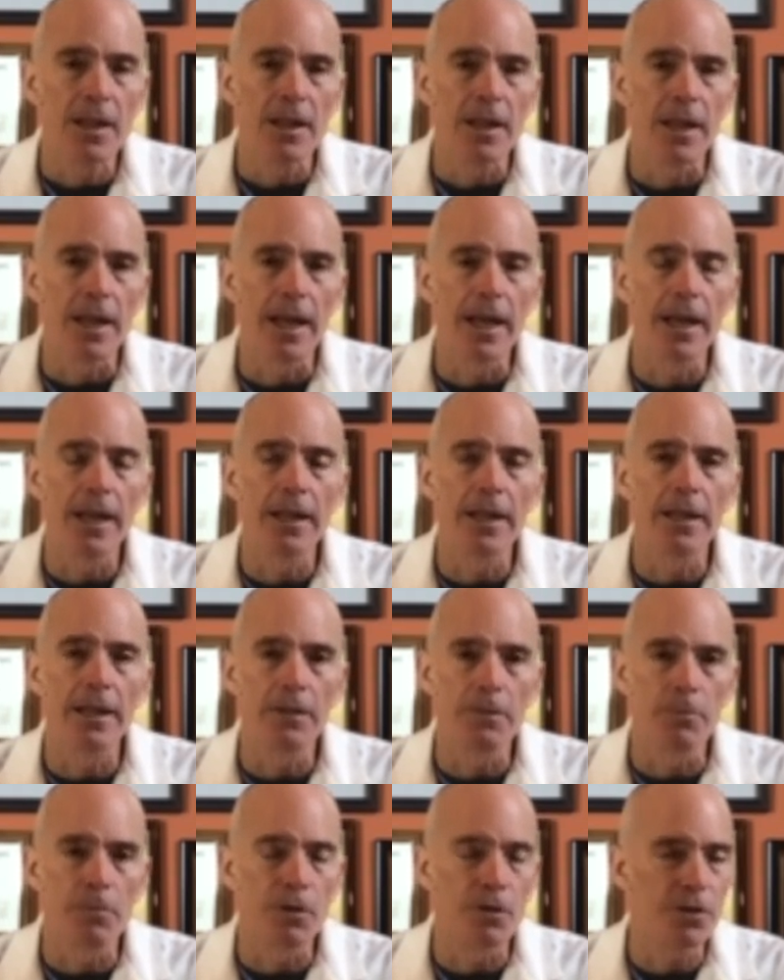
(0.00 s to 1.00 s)
then
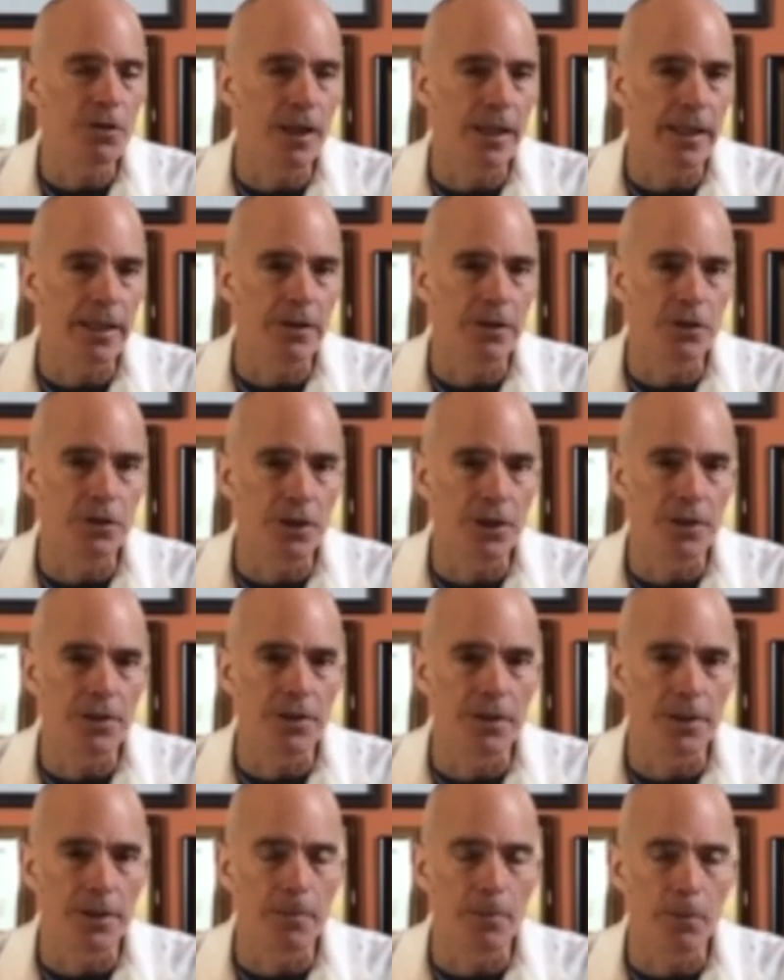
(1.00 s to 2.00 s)
it's most likely
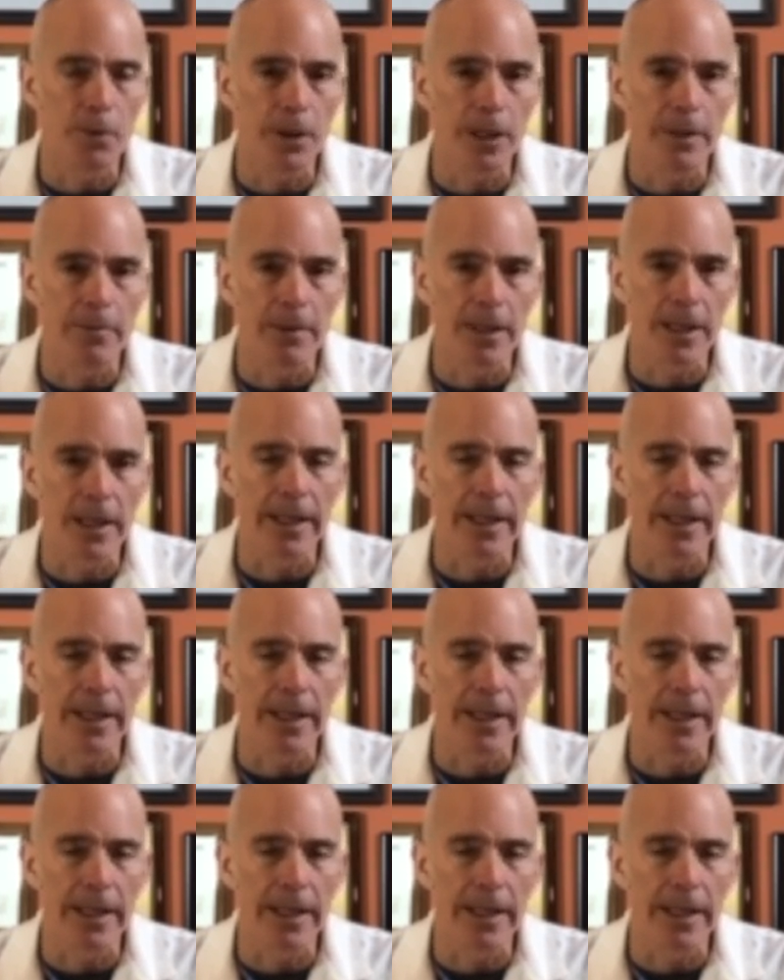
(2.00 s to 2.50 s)
just a debridement.